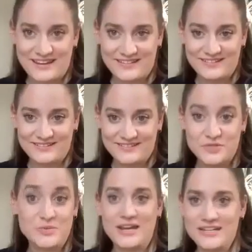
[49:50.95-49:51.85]
kidding,
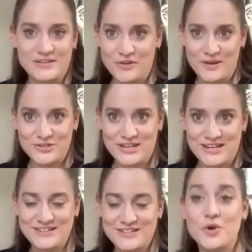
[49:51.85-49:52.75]
because we gotta do the question.
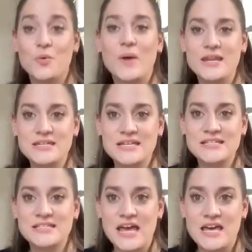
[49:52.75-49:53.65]
So Wenda
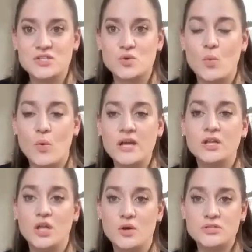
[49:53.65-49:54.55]
says, what
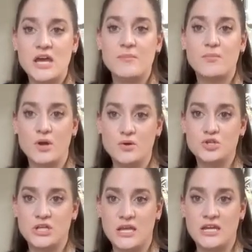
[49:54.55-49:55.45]
Glow Time Pro
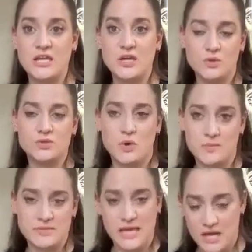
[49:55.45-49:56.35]
shade equals
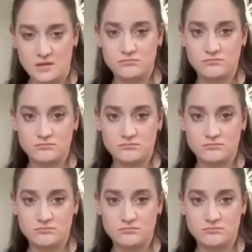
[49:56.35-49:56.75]
warm sienna?